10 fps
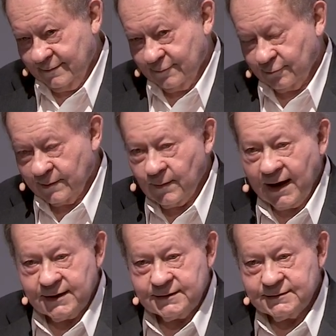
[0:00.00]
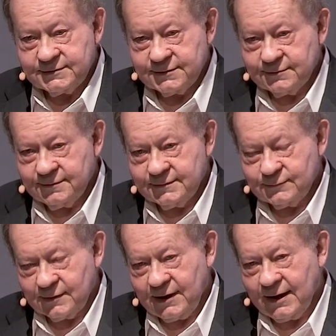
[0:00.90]
reminded
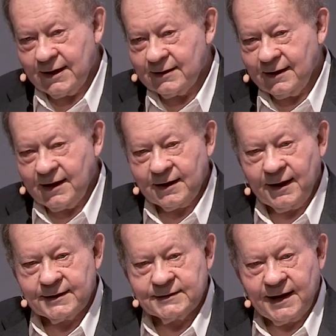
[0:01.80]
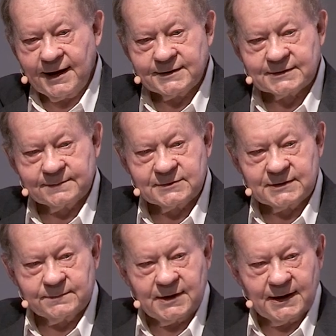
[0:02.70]
students when I, I, I like to ask them
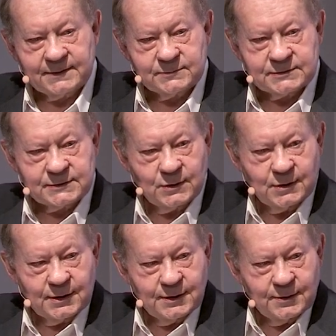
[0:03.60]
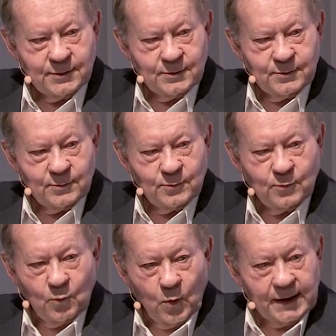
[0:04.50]
sometimes,
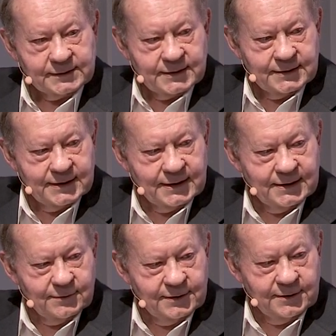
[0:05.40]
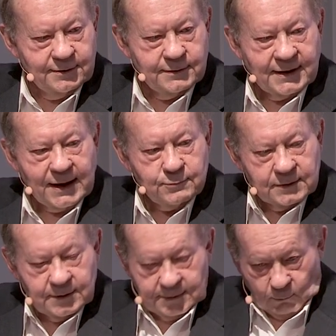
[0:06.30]
what you they
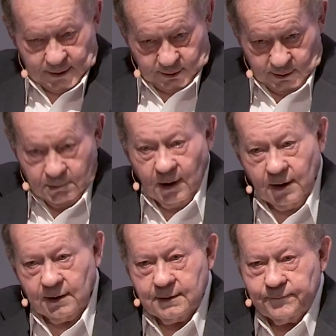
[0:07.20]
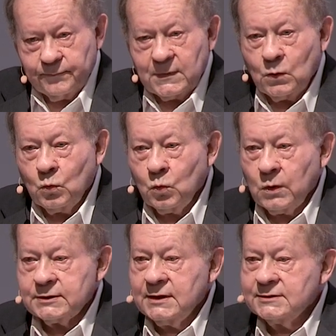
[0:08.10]
would what you all
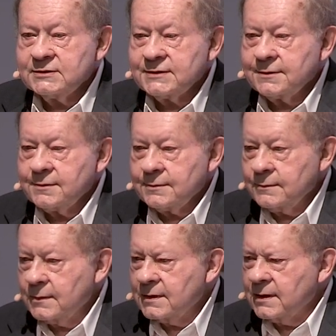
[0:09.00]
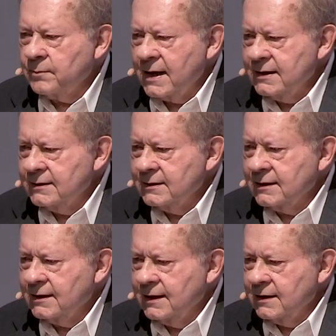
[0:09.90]
would consider the
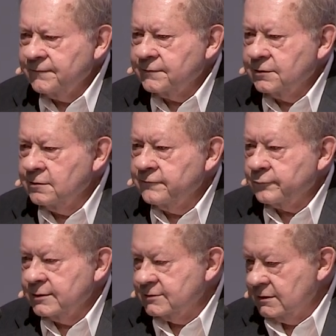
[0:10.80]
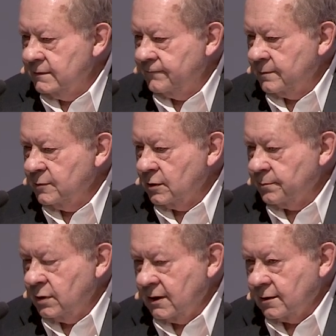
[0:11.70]
main gift you've received from your
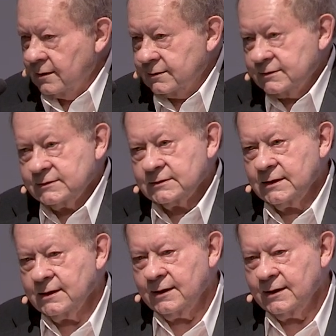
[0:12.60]
parents.